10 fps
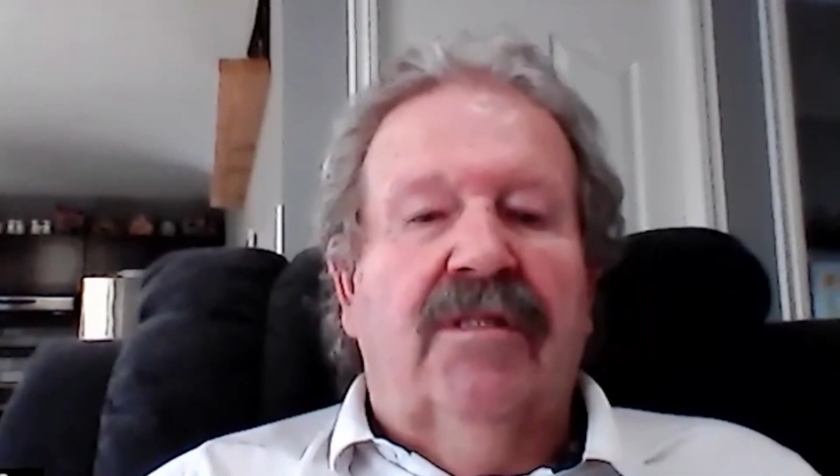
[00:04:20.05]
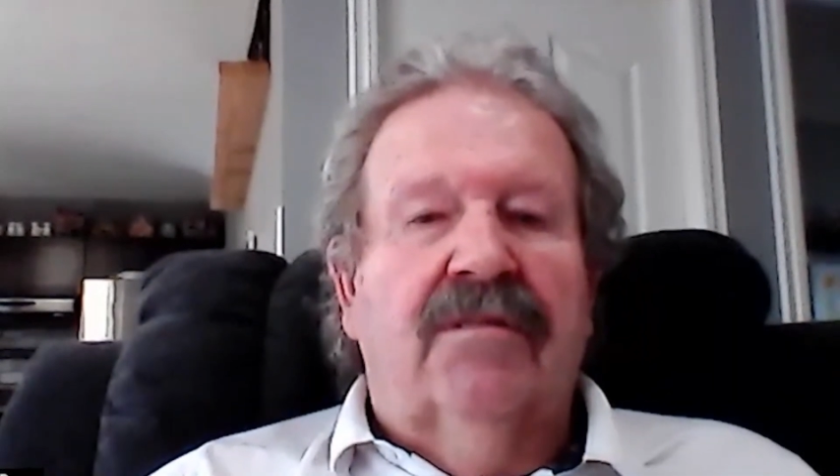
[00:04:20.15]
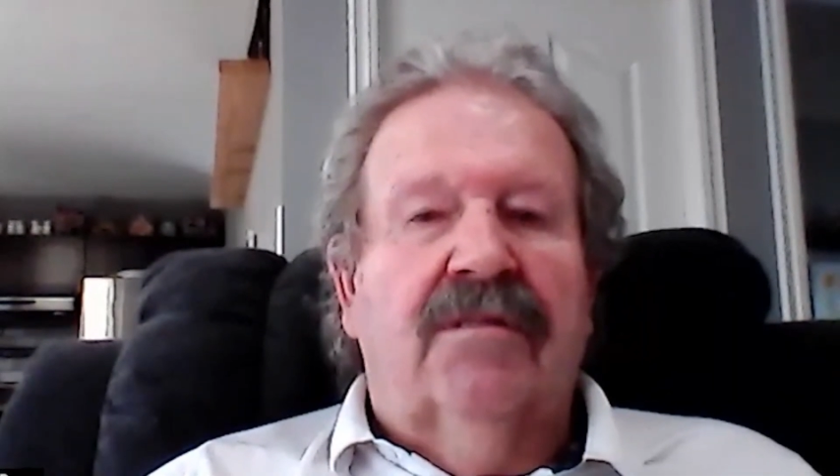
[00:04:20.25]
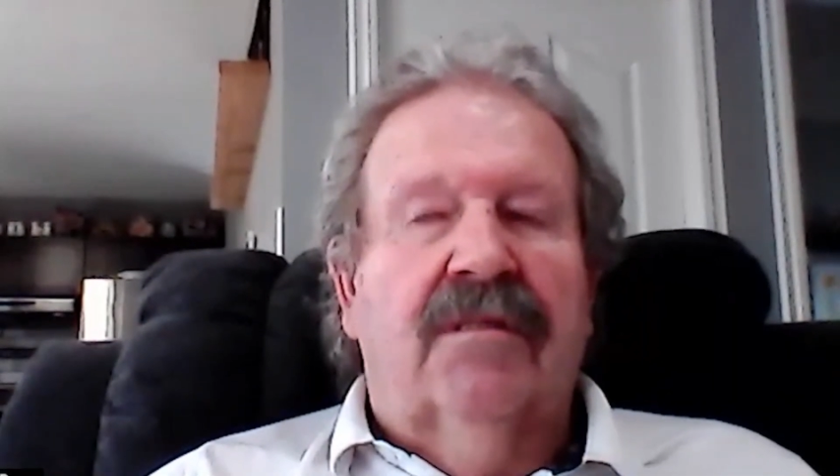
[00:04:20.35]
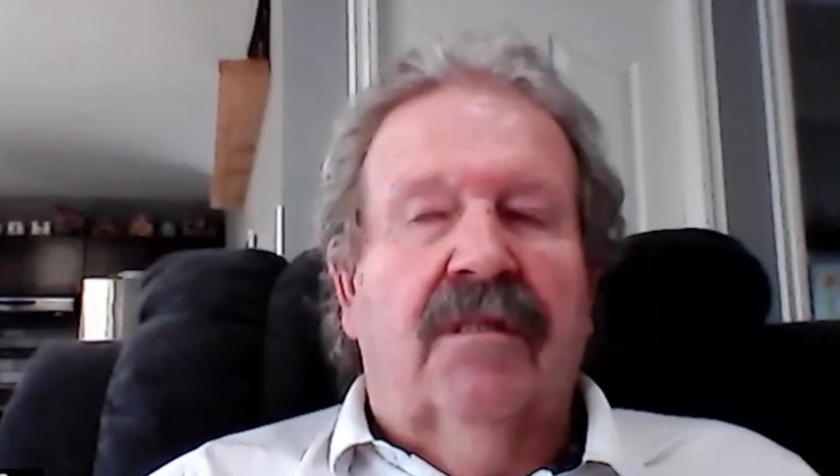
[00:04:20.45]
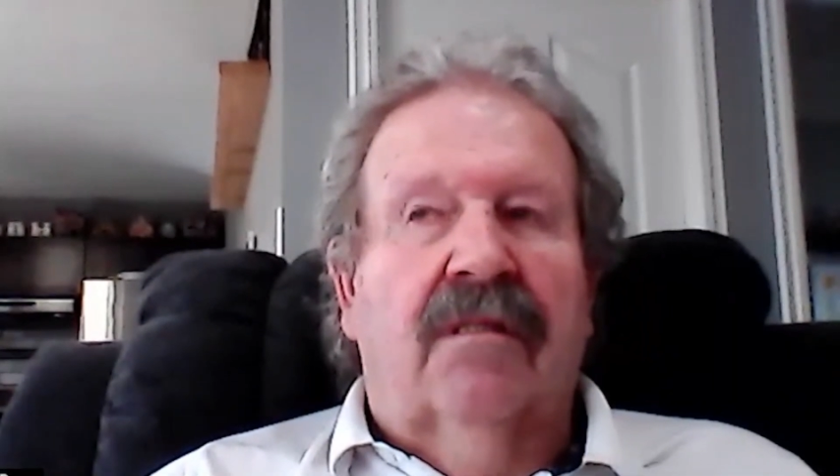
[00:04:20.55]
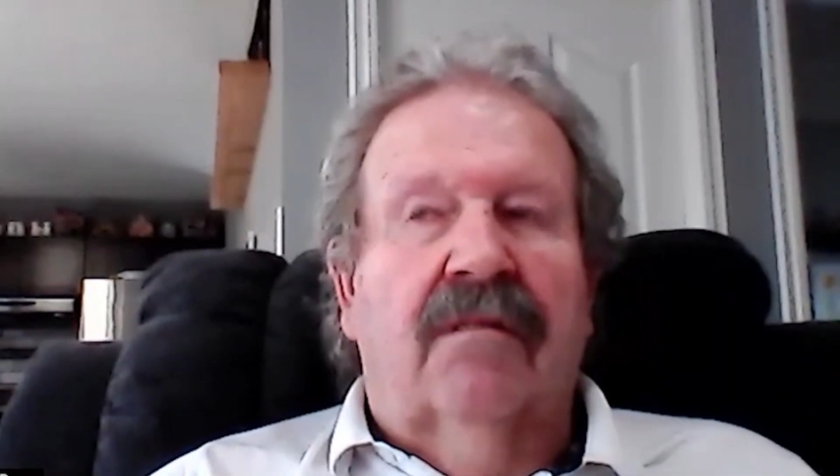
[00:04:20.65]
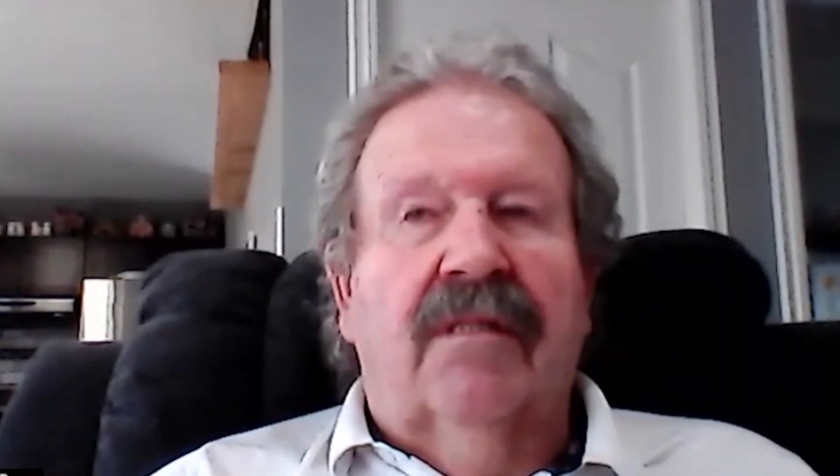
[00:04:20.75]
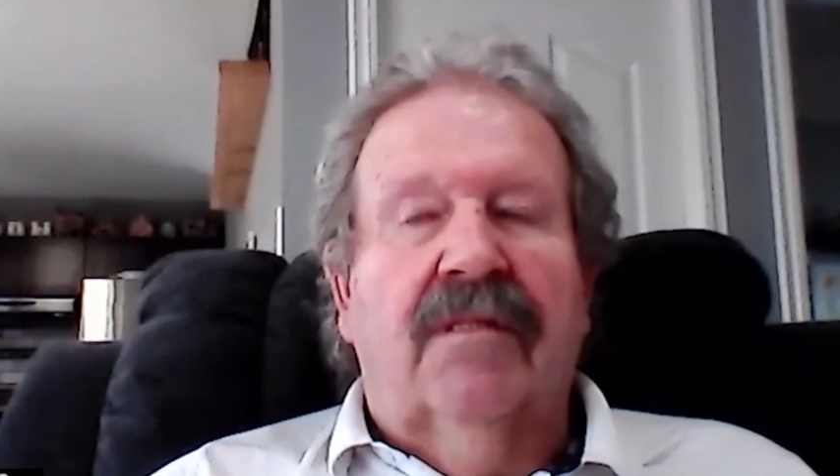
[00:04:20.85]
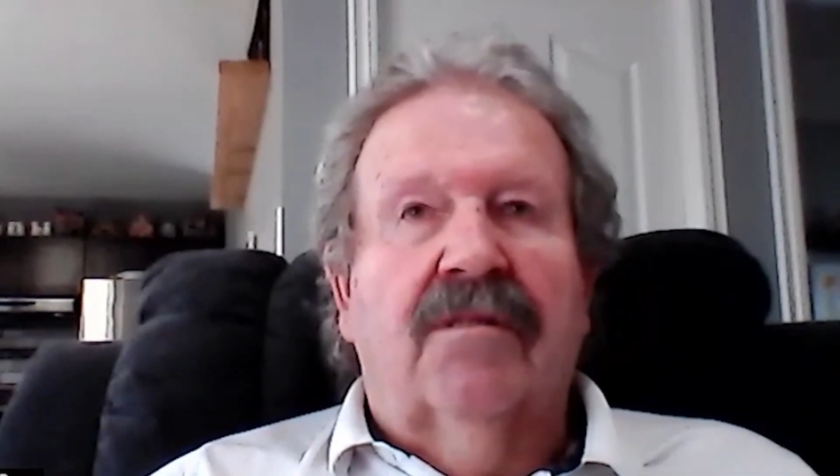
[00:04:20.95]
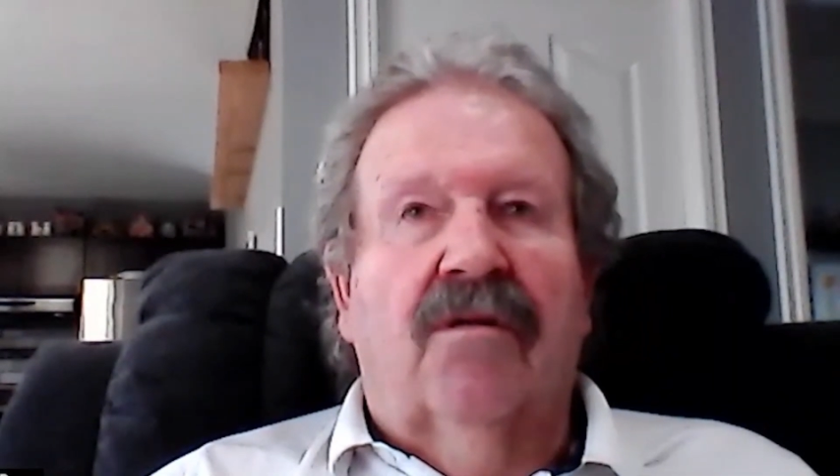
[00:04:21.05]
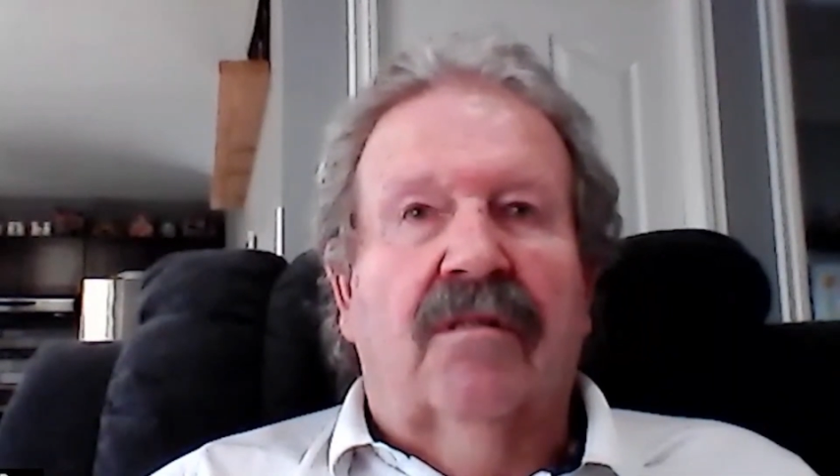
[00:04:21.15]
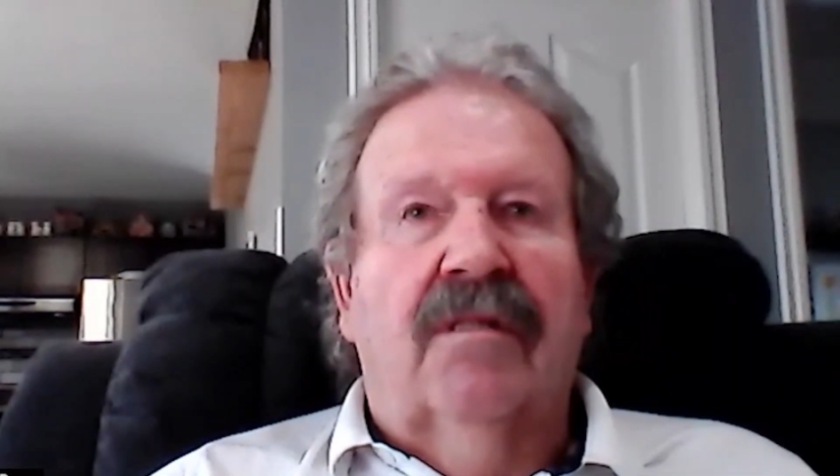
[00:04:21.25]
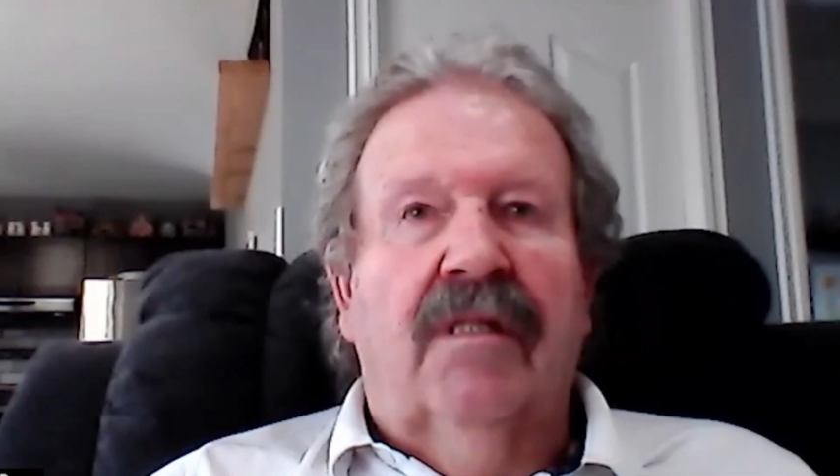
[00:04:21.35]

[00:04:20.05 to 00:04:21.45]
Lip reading: It's called